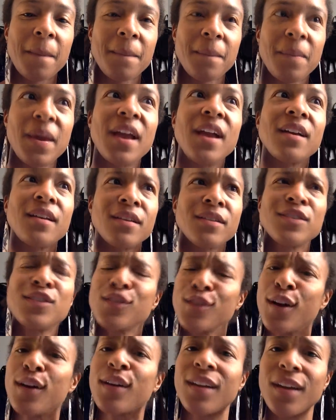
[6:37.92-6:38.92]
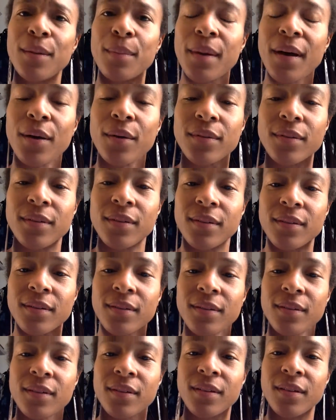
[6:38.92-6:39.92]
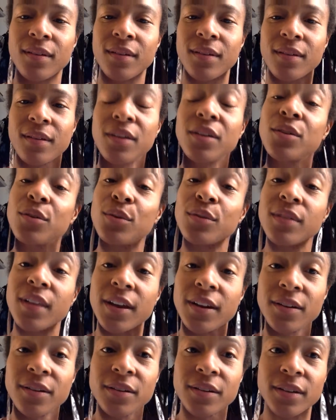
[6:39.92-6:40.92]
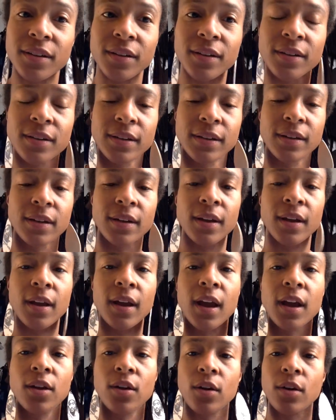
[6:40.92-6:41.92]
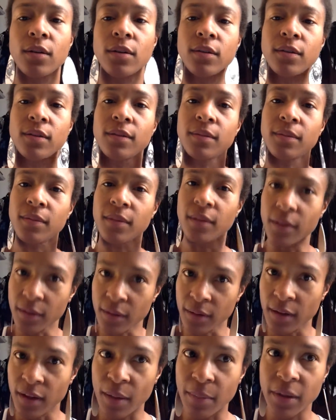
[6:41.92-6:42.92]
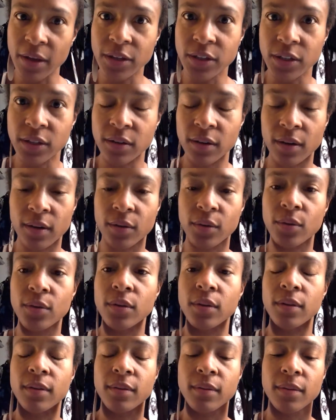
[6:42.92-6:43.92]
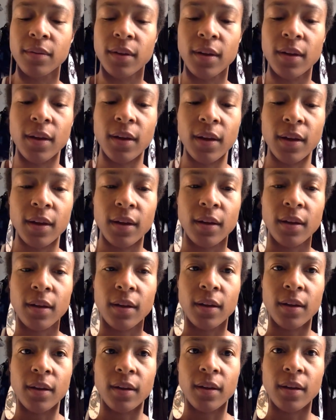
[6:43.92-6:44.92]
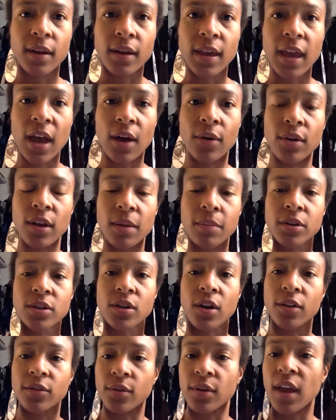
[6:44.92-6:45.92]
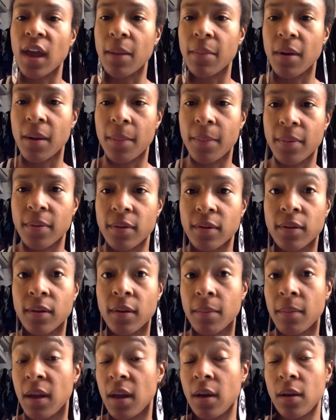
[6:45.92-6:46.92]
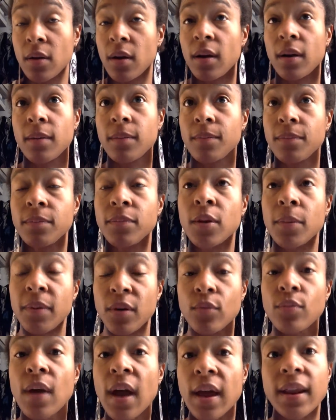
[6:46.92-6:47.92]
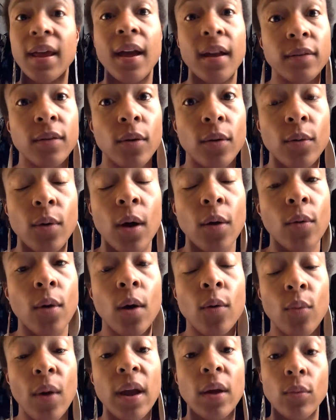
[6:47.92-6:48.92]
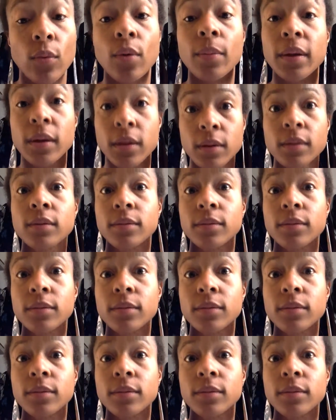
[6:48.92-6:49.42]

being snarky about the newsletter, and her image, her Google account image also came up to me to be read as a white woman.